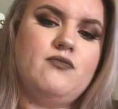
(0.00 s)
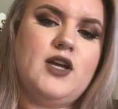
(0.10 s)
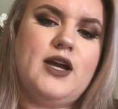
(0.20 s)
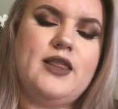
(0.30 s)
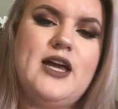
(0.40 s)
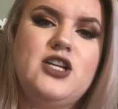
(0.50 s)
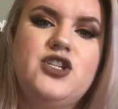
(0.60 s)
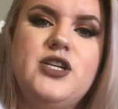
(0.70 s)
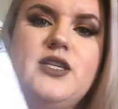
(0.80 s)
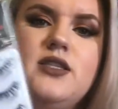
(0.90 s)

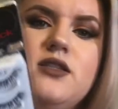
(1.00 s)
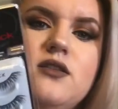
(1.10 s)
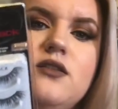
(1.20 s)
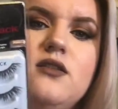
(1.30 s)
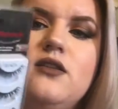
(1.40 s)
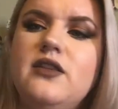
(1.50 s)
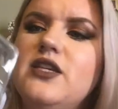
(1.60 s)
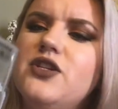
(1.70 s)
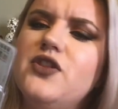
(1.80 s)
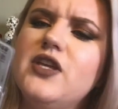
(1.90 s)
eyelashes.
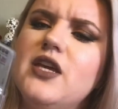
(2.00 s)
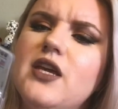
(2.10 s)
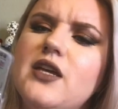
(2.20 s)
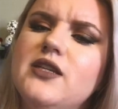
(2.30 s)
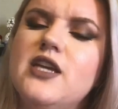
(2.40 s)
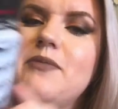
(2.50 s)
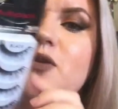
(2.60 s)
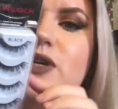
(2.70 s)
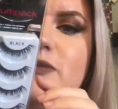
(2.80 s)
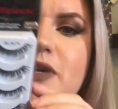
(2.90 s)
These are the demi
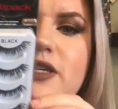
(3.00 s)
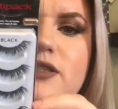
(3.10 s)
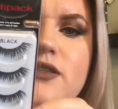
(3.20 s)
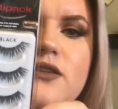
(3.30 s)
whispies.